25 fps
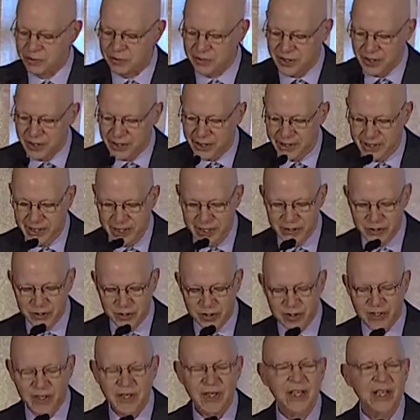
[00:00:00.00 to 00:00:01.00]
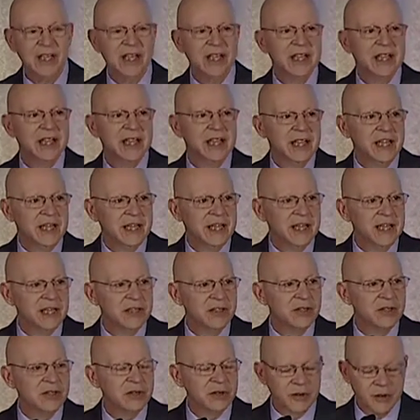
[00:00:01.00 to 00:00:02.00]
of Second Nature and
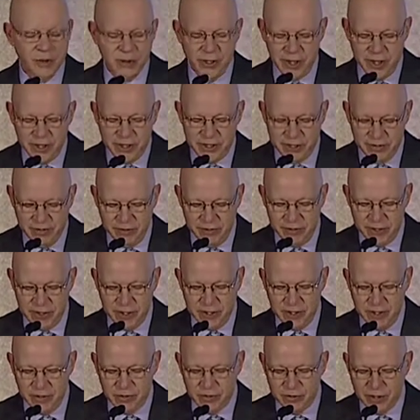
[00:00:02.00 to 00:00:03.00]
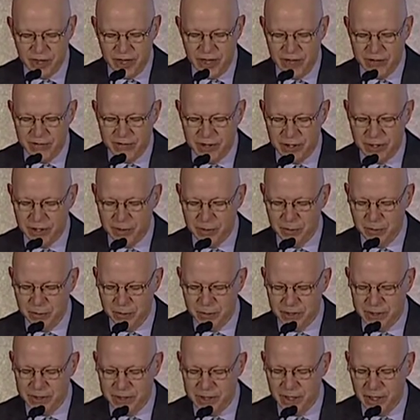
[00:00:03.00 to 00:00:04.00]
your creativity, drive, and
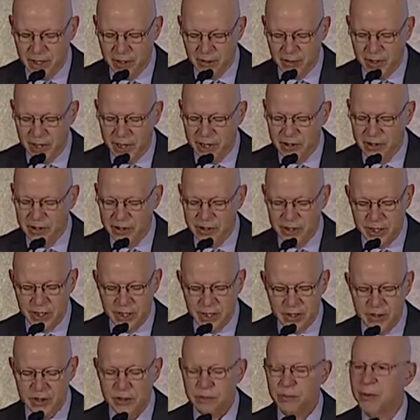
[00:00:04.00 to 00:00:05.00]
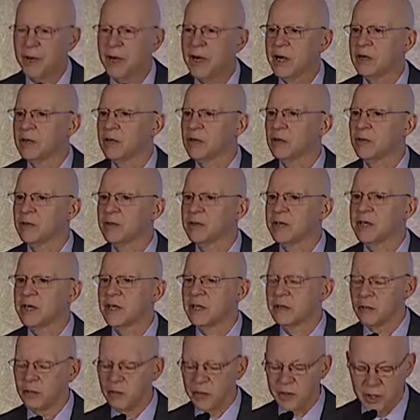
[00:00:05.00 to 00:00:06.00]
commitment to help higher education partner with,
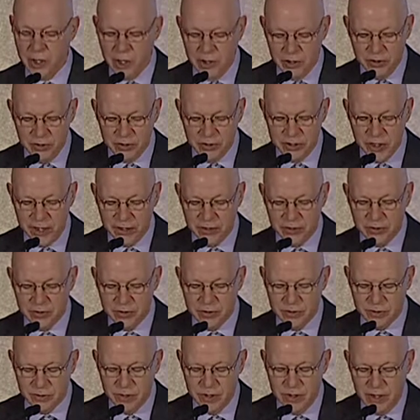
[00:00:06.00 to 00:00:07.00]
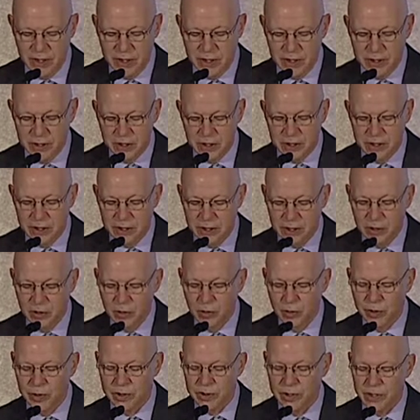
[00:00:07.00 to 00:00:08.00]
the, with other sectors to deal
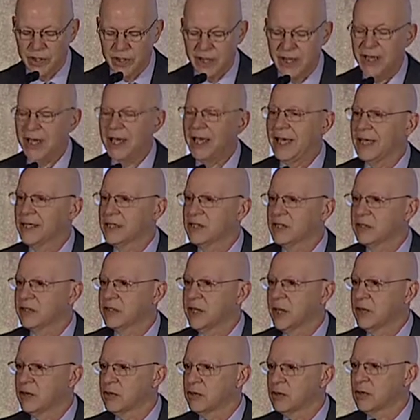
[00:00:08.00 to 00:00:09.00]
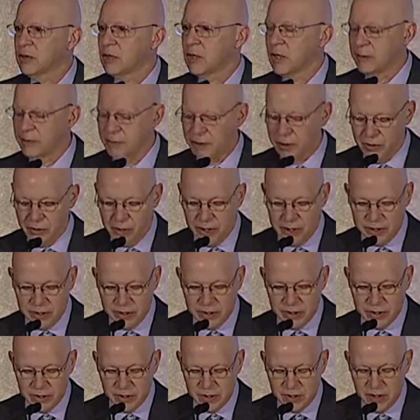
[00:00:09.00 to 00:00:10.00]
with the existential climate
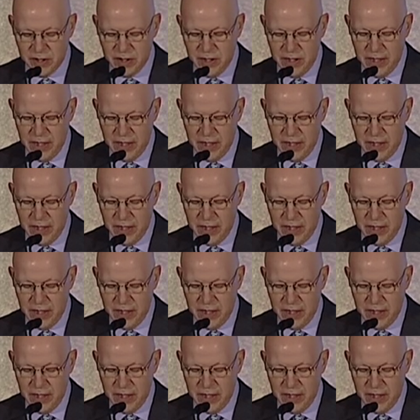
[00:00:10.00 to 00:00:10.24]
crisis.